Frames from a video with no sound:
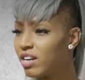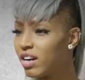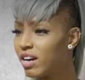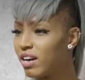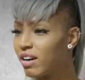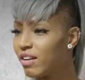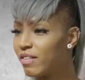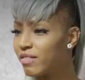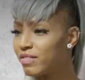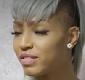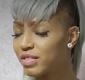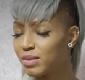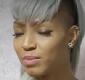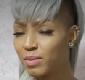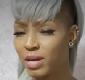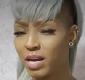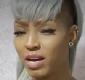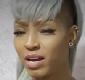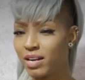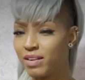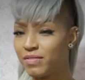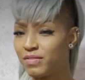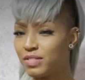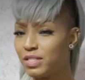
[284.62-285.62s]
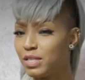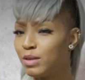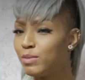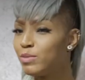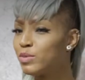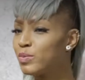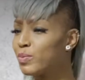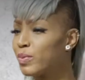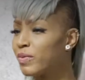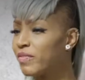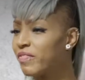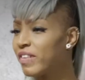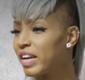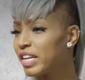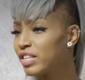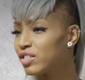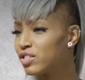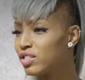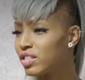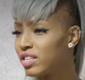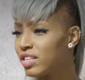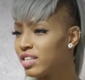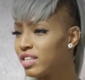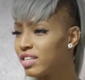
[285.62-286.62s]
of some kind of deemed
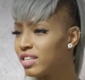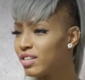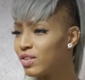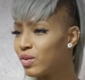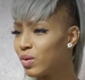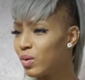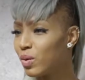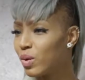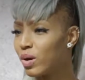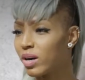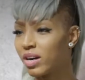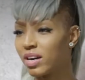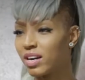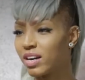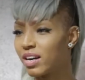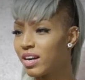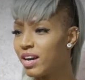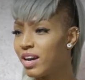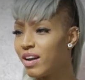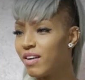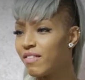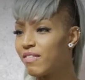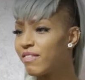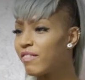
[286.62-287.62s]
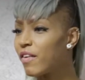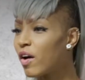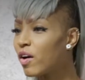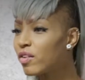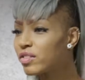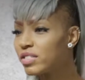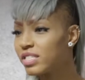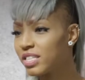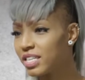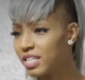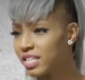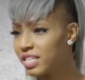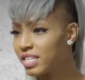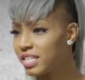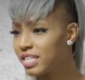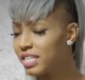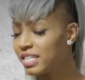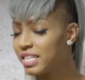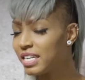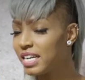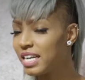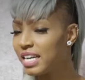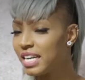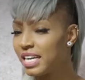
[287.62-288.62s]
perfection or
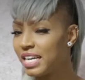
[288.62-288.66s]
falsehood.